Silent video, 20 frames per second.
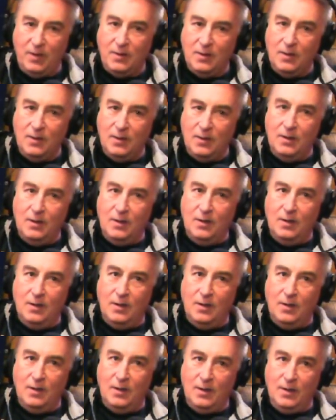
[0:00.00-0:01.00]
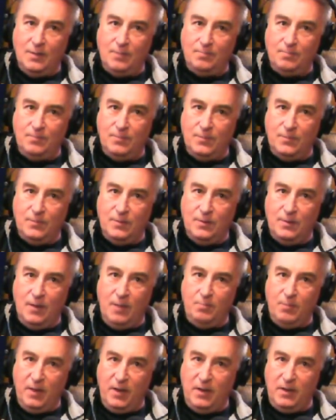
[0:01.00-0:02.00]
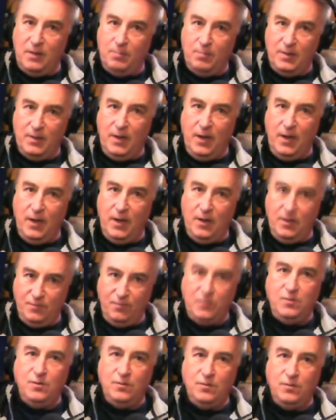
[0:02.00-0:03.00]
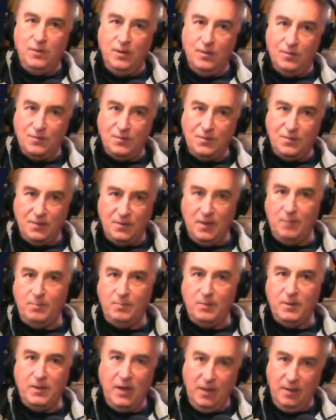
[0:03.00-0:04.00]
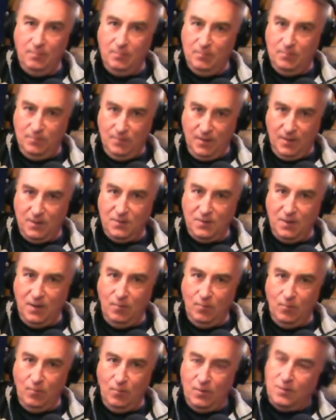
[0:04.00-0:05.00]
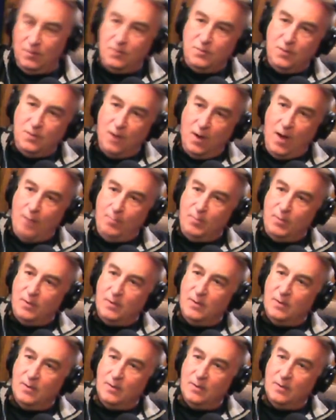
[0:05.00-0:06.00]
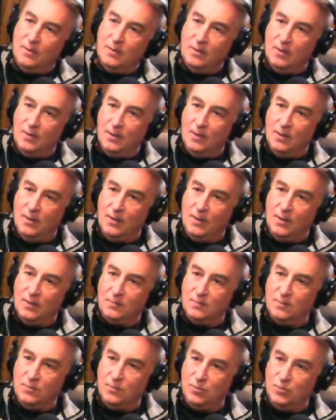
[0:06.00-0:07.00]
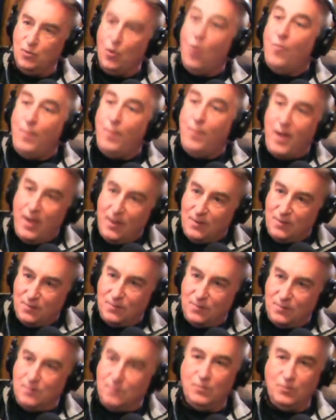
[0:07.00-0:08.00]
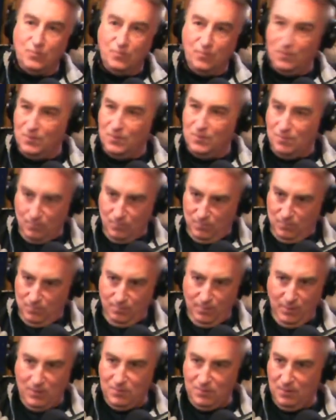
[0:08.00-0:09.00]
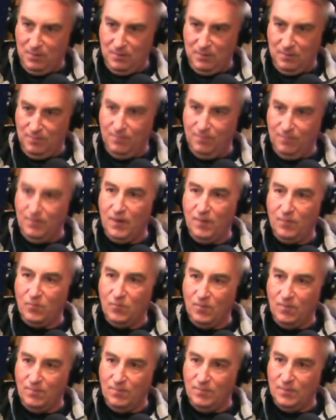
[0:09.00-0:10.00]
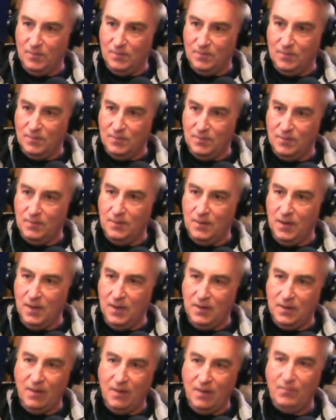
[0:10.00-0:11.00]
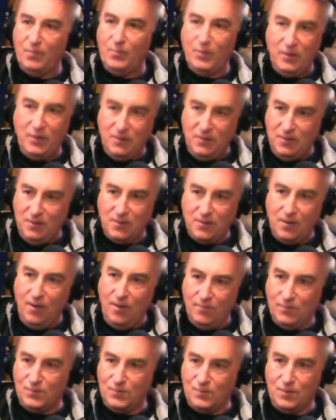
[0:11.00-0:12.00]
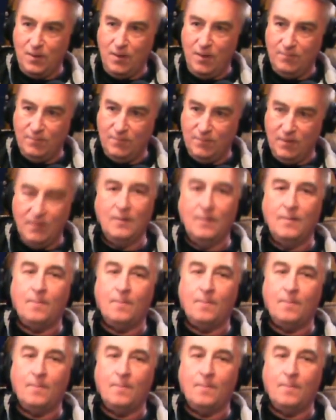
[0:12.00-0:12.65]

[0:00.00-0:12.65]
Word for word: Yeah. Uh, I played in Bananas for two years, and they became, like I say, one of the top uh, show bands, which was basically the flavor of the, the day. Everybody did cover stuff. Right.